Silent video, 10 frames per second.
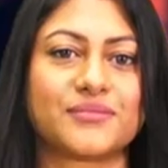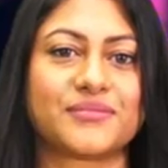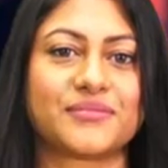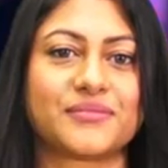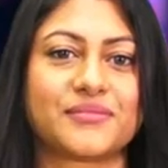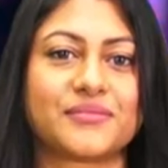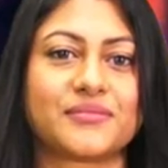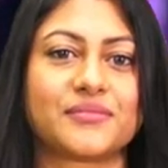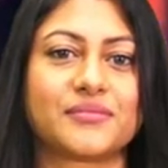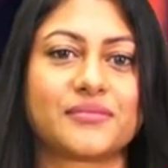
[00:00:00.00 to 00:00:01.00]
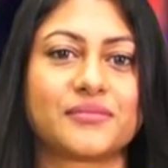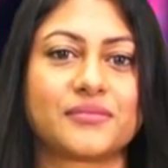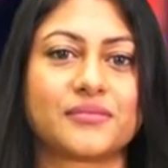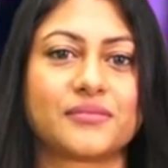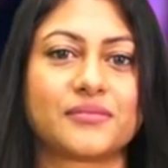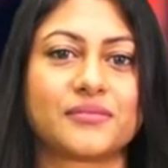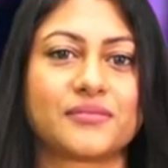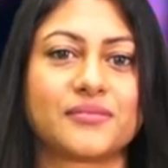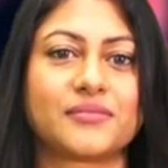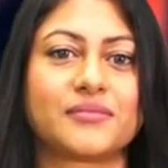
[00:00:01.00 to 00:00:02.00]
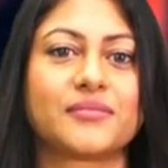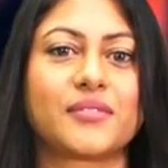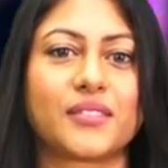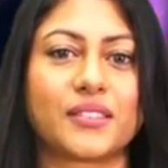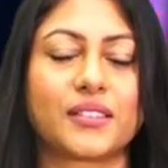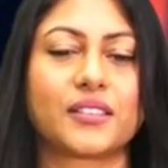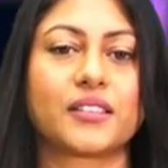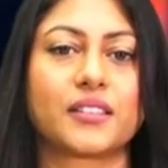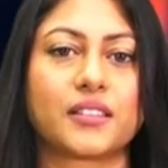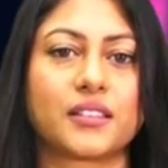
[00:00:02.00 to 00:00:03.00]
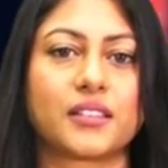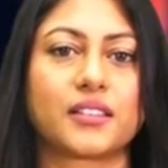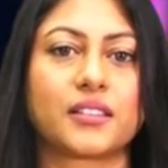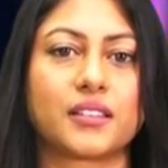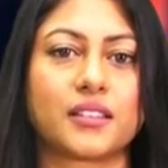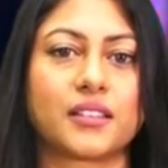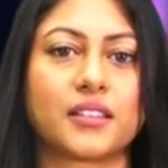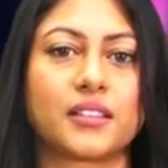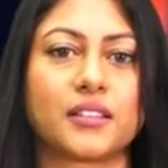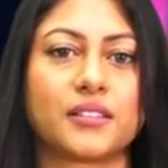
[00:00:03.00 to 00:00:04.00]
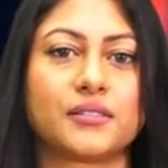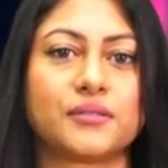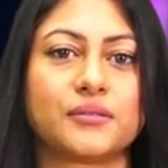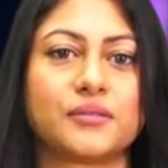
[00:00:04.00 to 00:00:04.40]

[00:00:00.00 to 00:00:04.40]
No words are spoken by the person on screen.